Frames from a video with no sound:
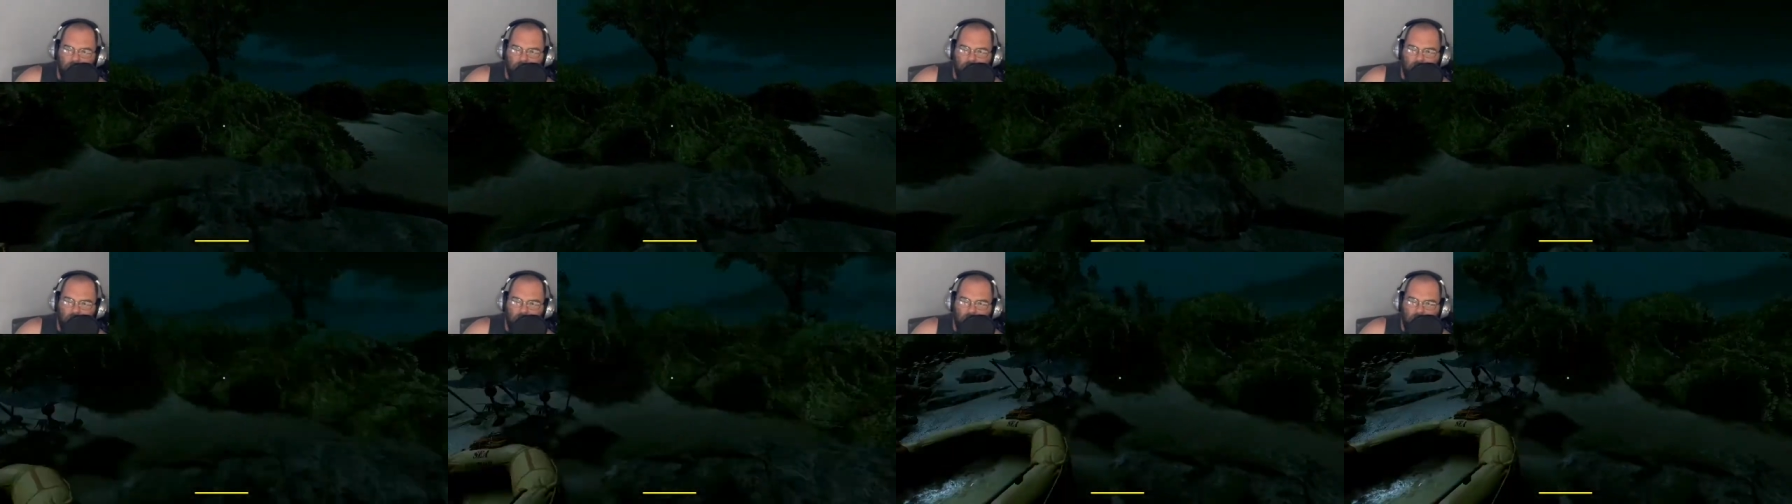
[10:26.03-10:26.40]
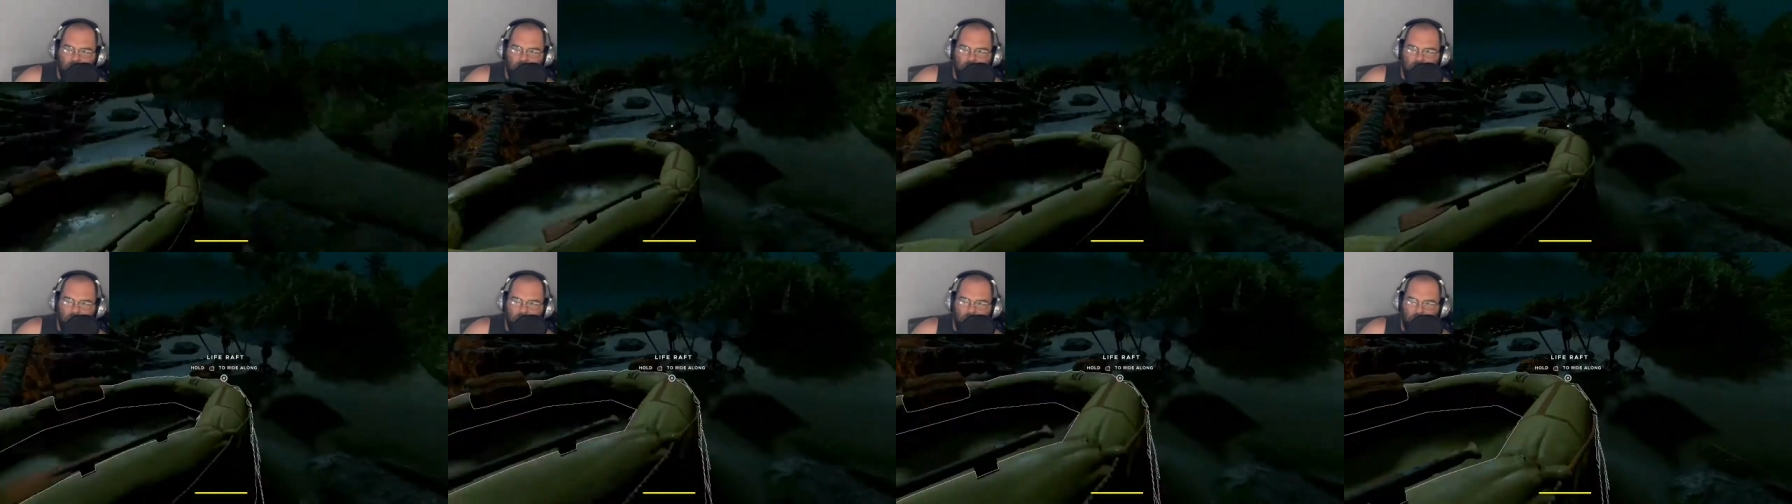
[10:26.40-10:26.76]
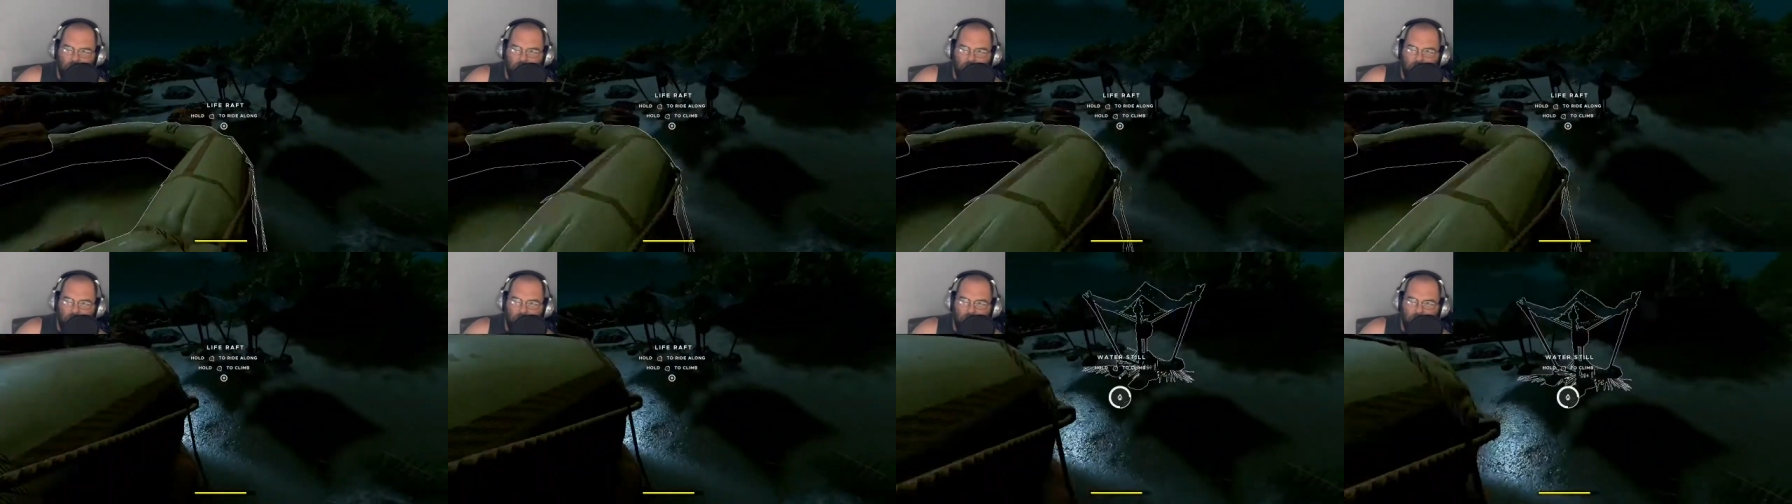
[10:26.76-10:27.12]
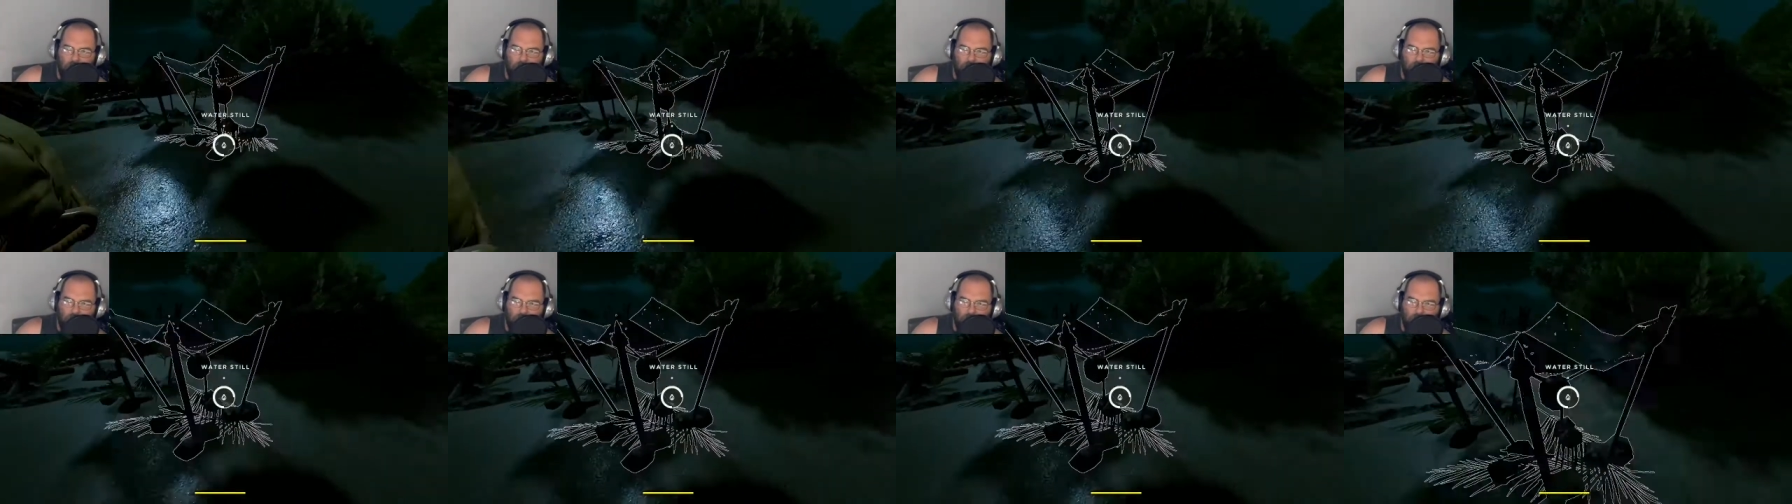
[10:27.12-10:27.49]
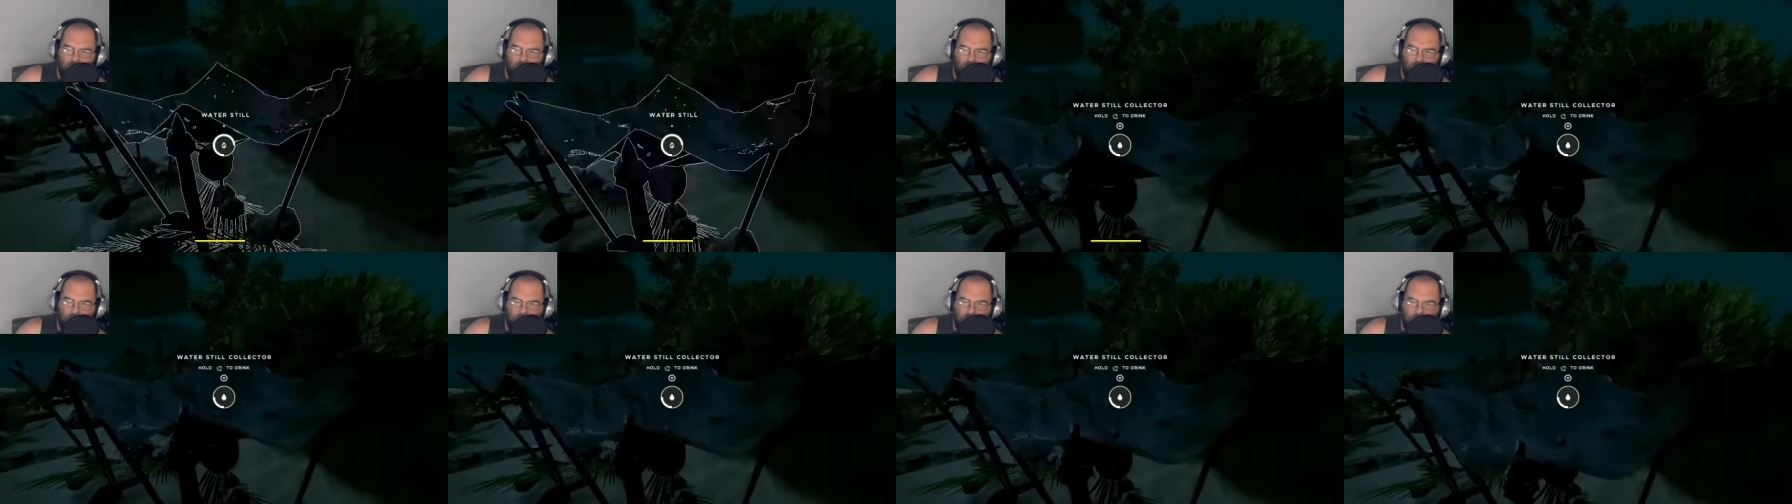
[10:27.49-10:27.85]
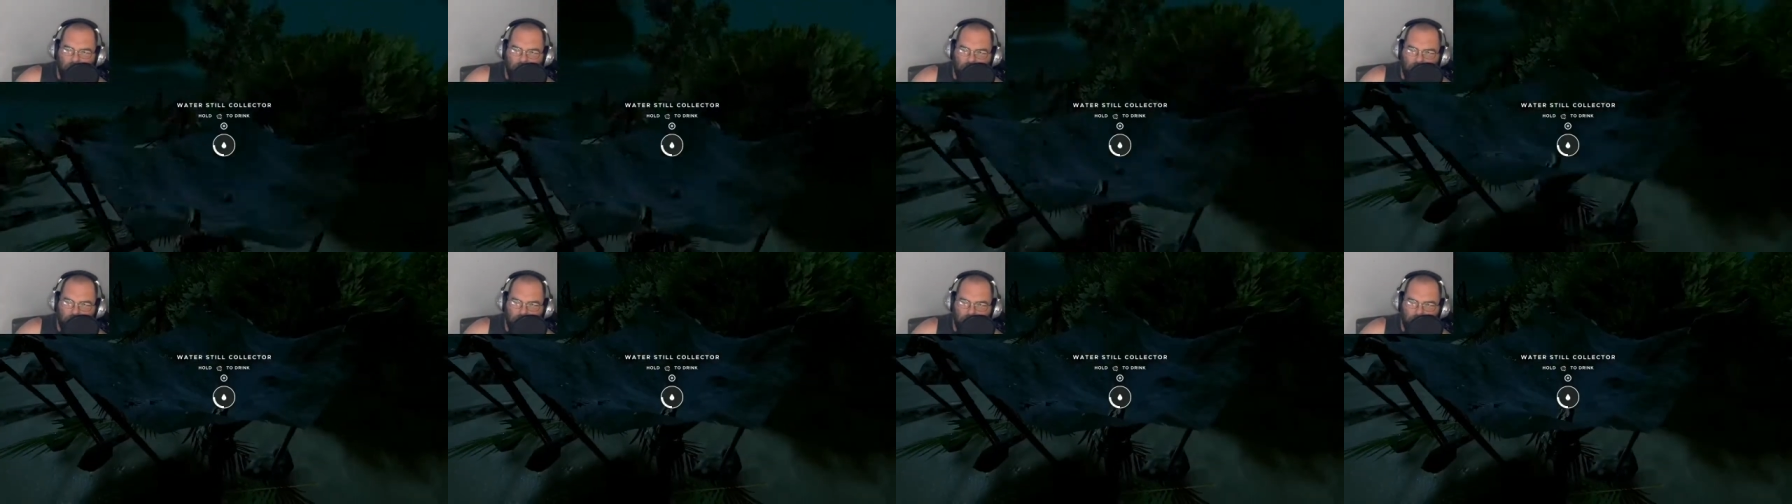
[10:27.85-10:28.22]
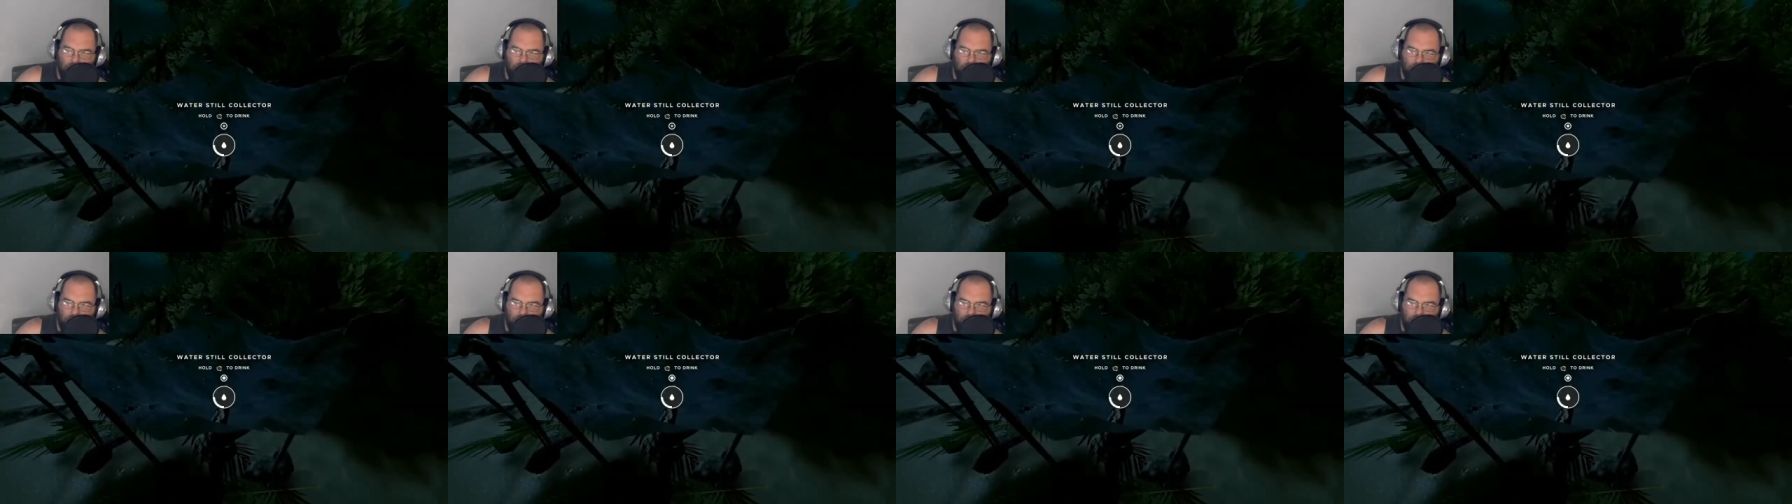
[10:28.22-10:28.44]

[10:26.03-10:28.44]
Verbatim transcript: And I'm gonna do some